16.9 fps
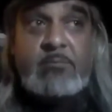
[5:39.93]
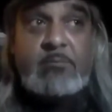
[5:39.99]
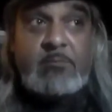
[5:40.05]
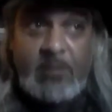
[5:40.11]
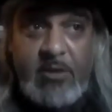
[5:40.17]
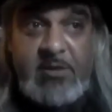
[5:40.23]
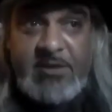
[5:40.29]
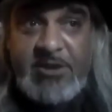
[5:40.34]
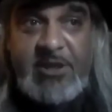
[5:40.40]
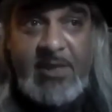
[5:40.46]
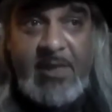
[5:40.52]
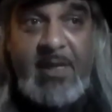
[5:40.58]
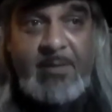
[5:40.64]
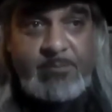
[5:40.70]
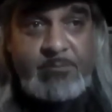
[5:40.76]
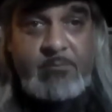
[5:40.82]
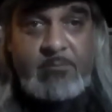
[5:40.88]
Look the shit
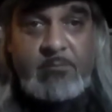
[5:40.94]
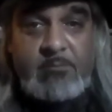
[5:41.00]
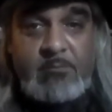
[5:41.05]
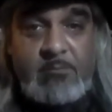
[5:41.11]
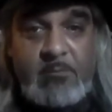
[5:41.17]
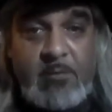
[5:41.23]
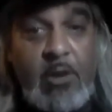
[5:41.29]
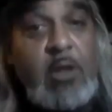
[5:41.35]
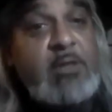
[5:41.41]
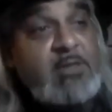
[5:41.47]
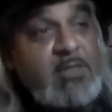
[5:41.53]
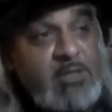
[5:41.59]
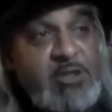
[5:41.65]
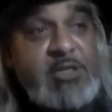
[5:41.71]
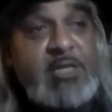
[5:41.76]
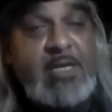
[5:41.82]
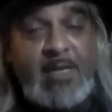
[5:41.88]
up. Look the
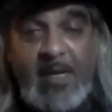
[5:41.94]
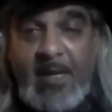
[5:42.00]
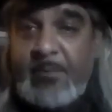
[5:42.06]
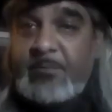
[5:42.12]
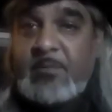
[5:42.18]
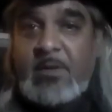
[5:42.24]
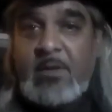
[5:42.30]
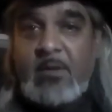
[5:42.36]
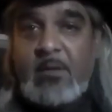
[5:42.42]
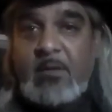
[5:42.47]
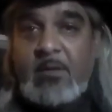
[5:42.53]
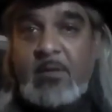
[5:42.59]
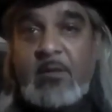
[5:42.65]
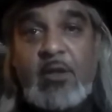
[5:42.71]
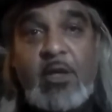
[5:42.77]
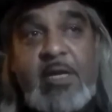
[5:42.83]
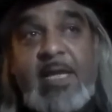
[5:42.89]
shit up.
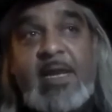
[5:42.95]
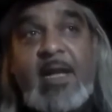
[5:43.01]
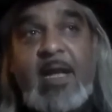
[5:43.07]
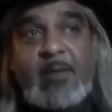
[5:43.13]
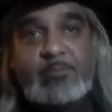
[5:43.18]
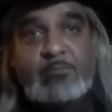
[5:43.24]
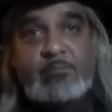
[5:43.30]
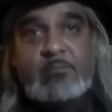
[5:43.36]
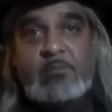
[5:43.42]
Look it up.